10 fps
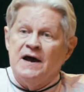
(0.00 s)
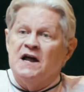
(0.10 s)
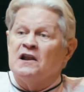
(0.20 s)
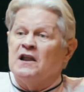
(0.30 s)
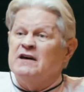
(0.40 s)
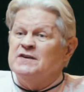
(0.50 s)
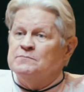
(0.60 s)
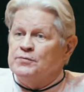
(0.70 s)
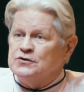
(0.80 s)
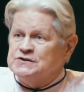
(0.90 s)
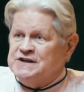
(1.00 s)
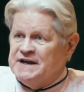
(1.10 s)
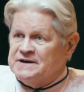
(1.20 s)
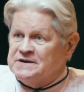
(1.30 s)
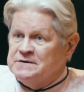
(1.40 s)

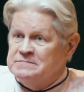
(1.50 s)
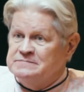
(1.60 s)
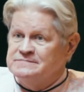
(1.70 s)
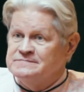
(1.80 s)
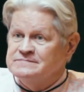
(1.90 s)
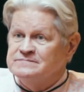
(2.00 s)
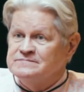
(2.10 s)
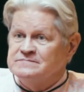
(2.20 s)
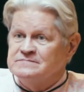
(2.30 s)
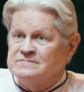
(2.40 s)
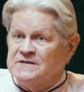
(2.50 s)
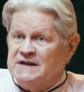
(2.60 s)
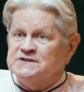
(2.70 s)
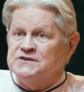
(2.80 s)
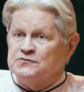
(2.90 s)
11%.
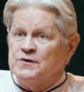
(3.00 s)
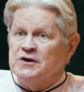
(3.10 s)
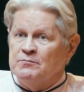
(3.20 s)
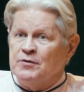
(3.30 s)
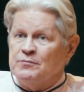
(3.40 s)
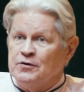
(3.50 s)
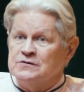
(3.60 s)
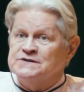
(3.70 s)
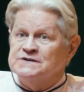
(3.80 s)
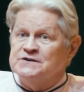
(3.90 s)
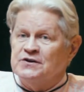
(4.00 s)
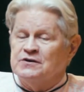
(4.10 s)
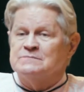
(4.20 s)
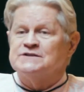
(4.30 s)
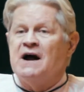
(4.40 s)
That's in real per-person
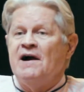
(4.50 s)
terms.